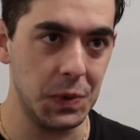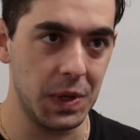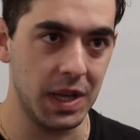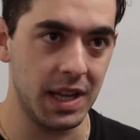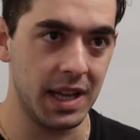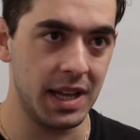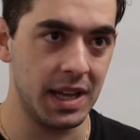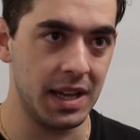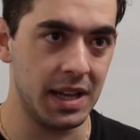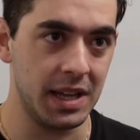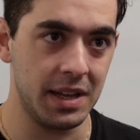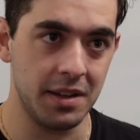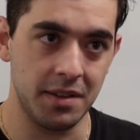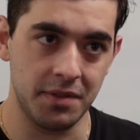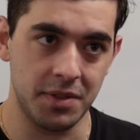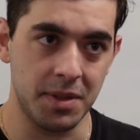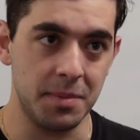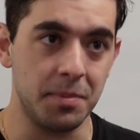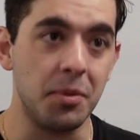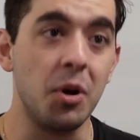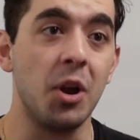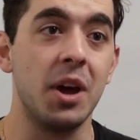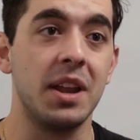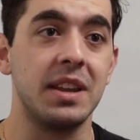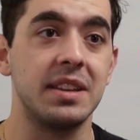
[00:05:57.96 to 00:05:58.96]
the
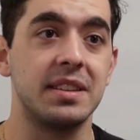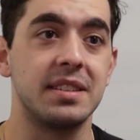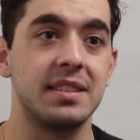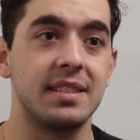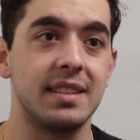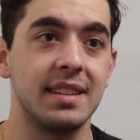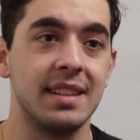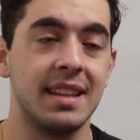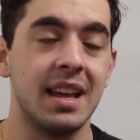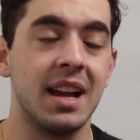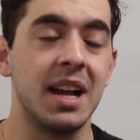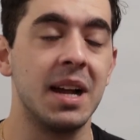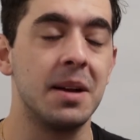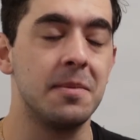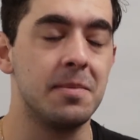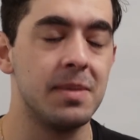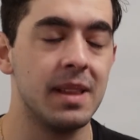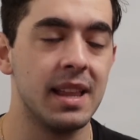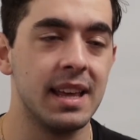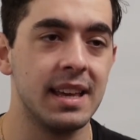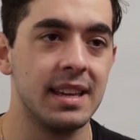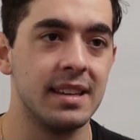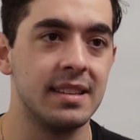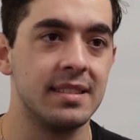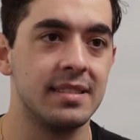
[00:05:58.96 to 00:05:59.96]
brightest young
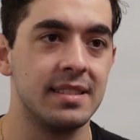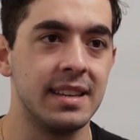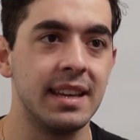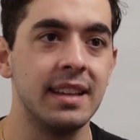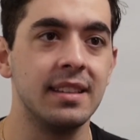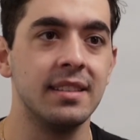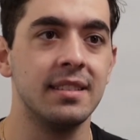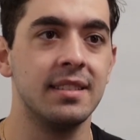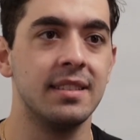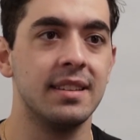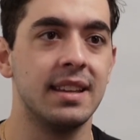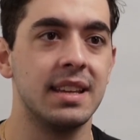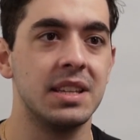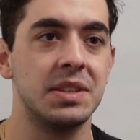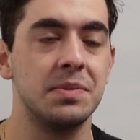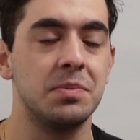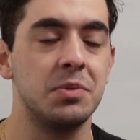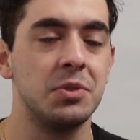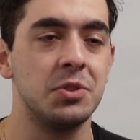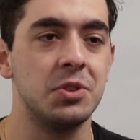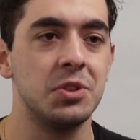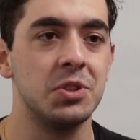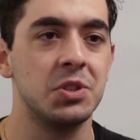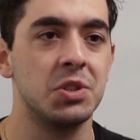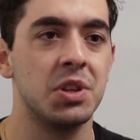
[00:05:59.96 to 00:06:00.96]
players England has
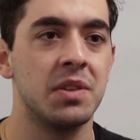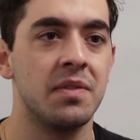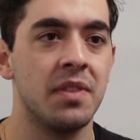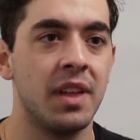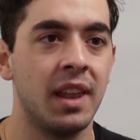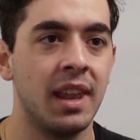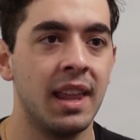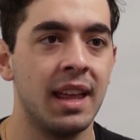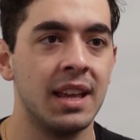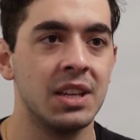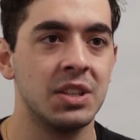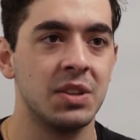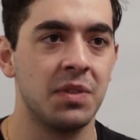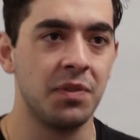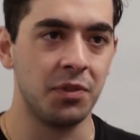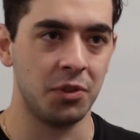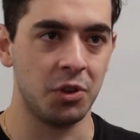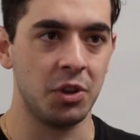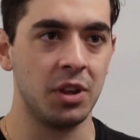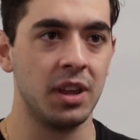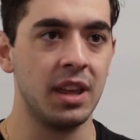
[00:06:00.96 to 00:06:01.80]
produced over the last few